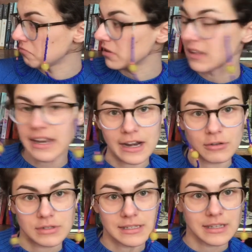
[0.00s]

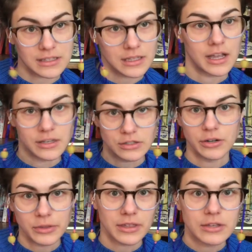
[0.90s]
lighthouses, like the kind, you know,
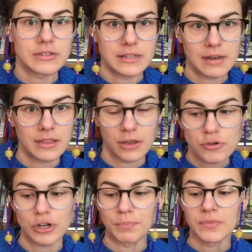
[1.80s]
that you see in the
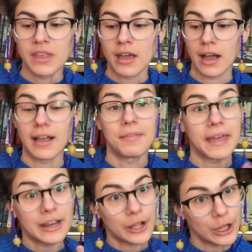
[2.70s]
ocean. Uh, and
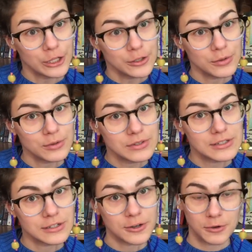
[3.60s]
that
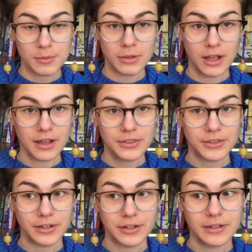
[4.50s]
includes notable
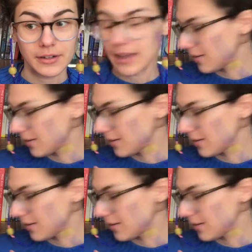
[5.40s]
author, I